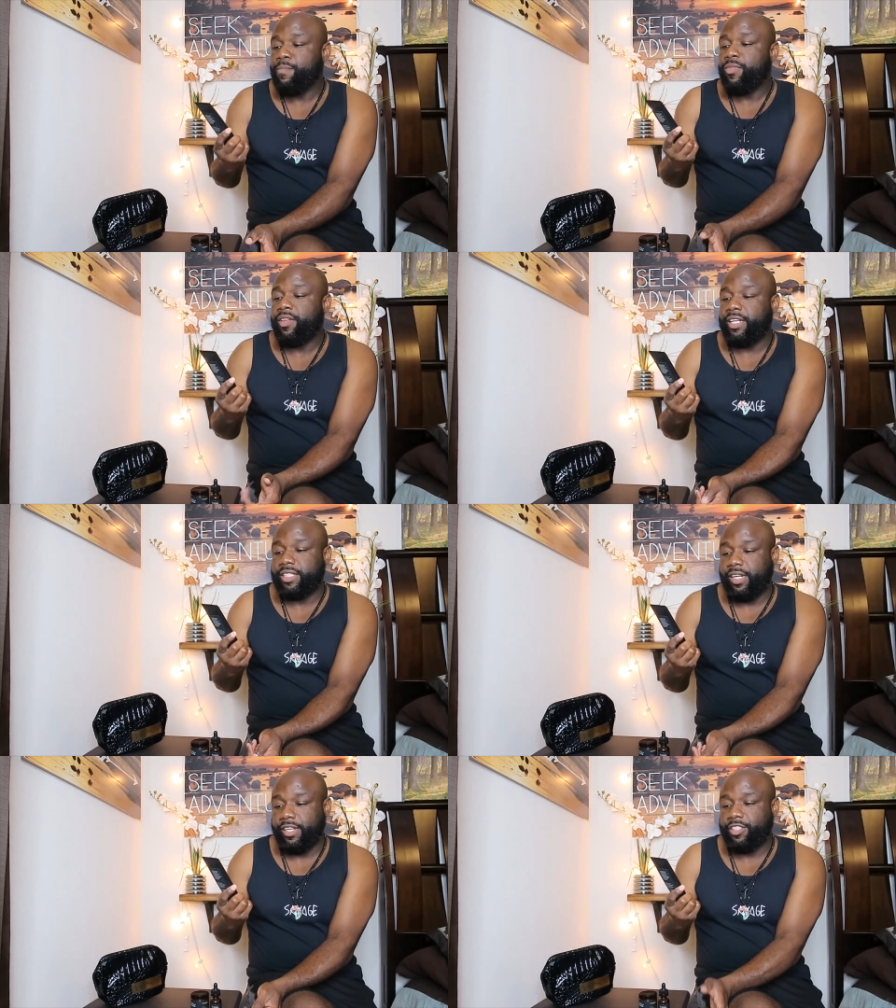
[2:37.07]
This
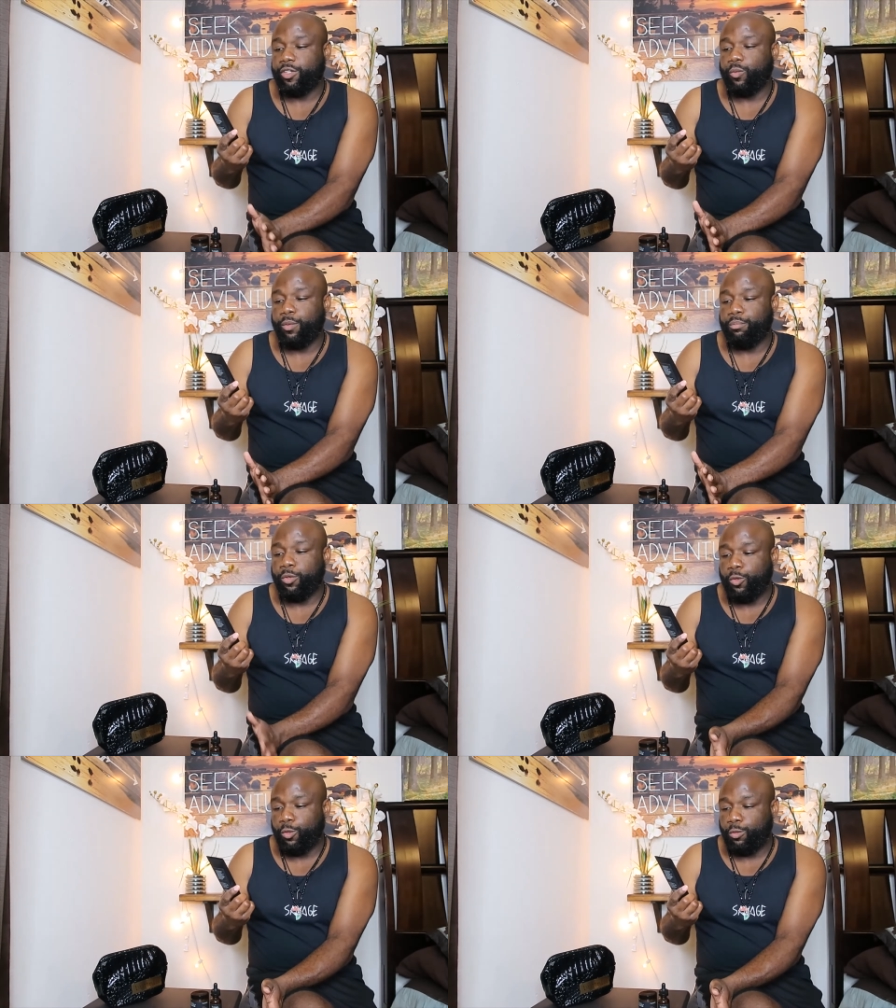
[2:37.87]
cleanser
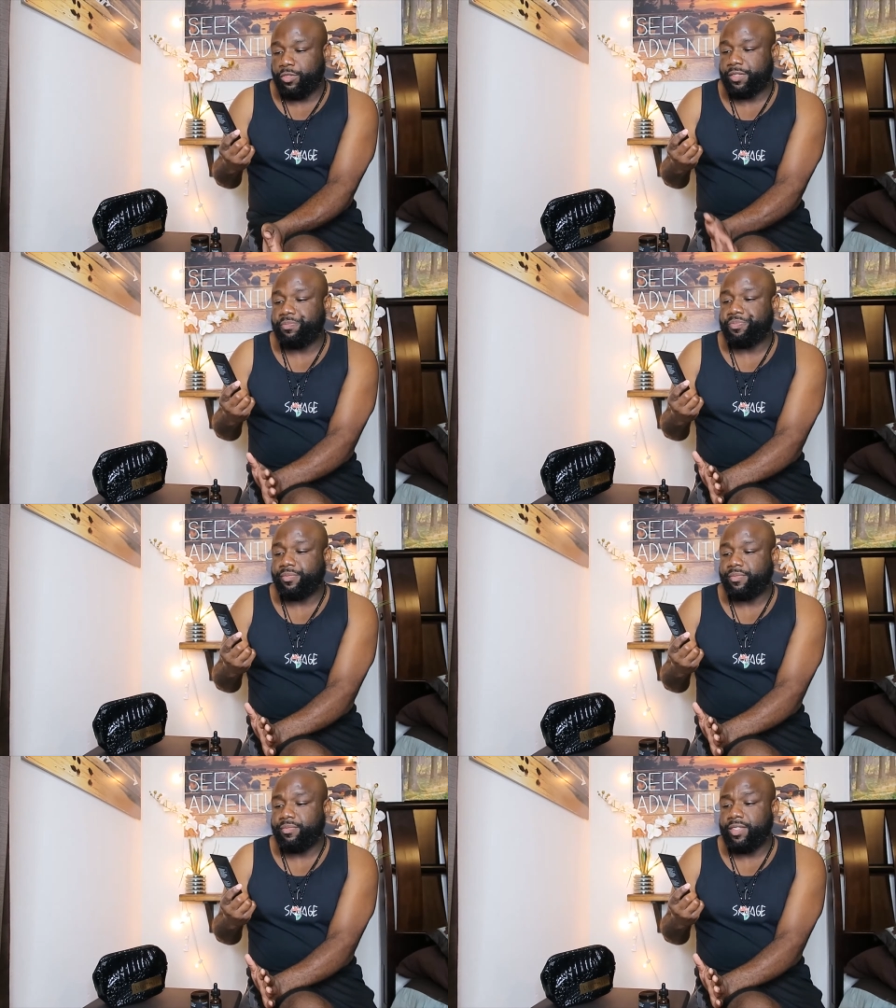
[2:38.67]
removes
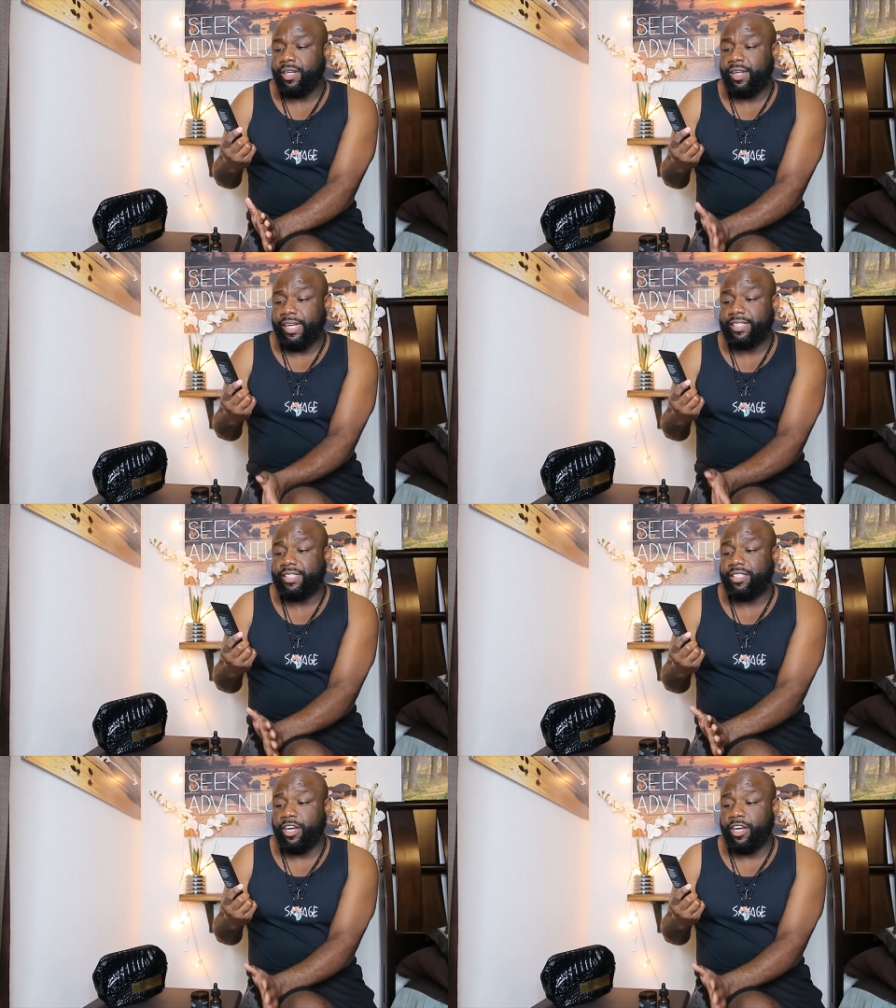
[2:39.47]
cleanses